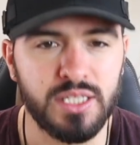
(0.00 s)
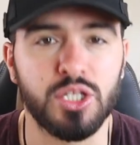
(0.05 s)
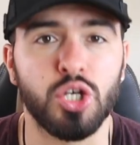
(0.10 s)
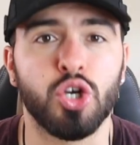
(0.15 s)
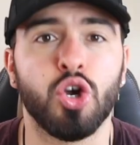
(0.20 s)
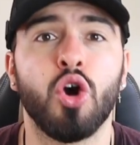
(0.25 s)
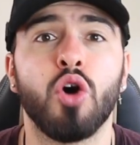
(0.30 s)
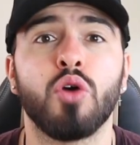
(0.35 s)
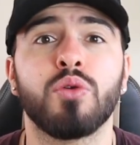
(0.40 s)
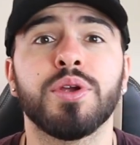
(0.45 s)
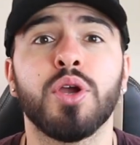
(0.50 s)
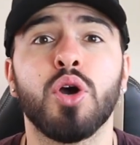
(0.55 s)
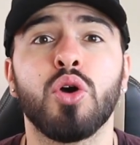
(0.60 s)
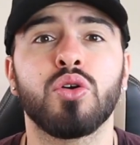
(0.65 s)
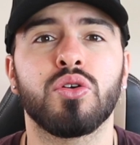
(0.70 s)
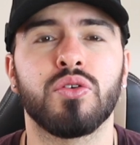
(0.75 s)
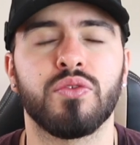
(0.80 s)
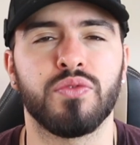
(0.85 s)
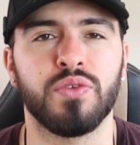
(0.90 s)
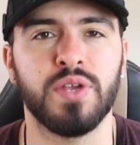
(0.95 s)
the
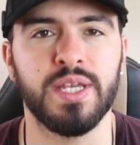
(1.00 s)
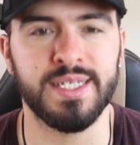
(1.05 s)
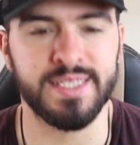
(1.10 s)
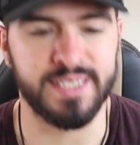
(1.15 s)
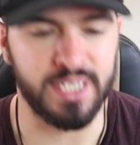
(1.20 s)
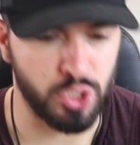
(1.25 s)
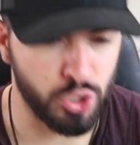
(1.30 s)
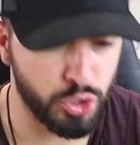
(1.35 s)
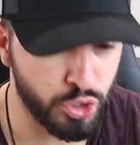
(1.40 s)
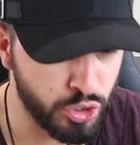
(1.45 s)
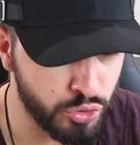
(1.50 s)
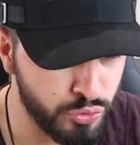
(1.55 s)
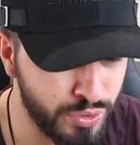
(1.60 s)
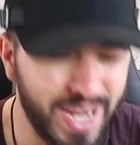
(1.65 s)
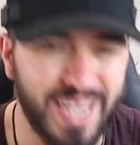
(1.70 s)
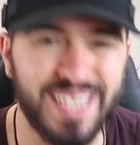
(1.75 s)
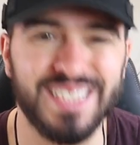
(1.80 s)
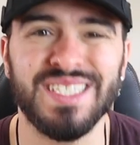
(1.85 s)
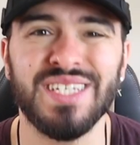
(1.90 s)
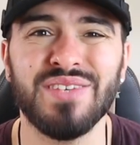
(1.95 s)
choreography, the
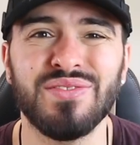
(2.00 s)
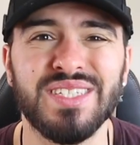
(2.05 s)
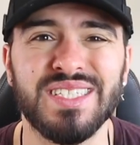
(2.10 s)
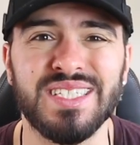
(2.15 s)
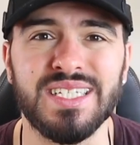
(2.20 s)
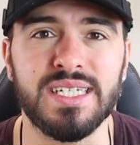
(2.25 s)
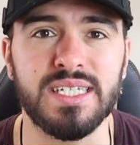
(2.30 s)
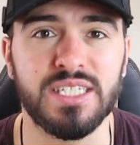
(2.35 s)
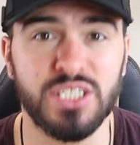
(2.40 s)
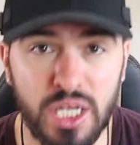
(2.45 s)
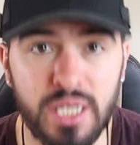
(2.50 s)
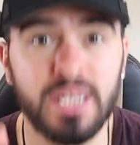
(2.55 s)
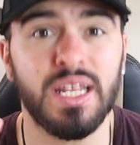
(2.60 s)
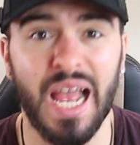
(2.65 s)
creativity.